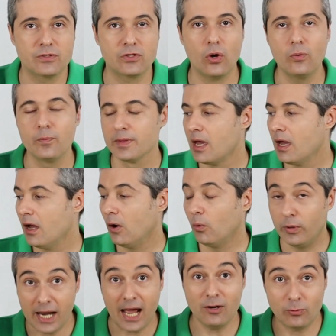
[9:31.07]
So
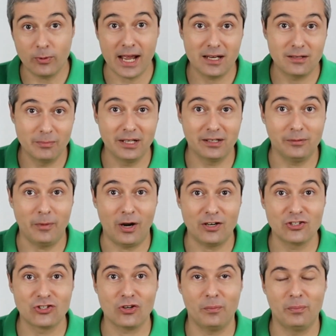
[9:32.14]
when I read
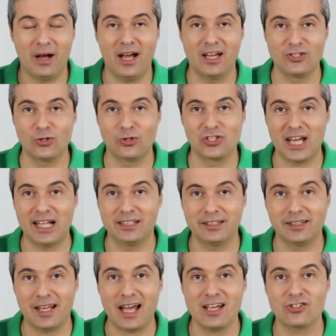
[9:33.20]
Middlemarch by George
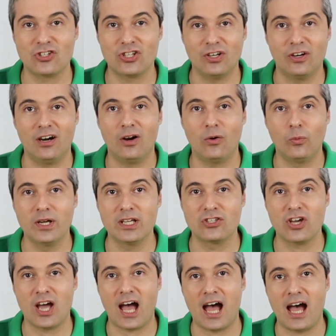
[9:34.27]
Eliot last year,
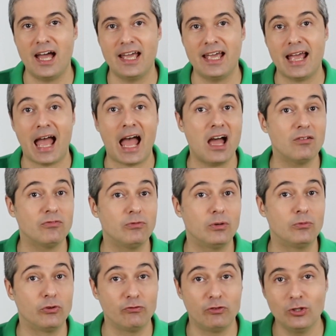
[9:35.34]
which I have
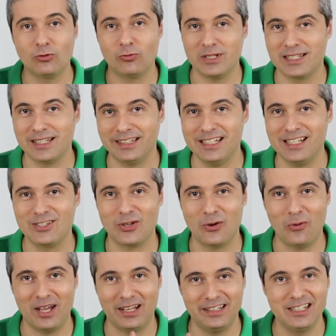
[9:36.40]
reviewed recently,
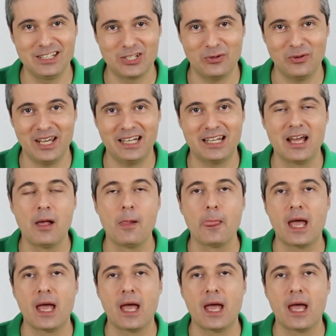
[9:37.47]
so I'll link to it,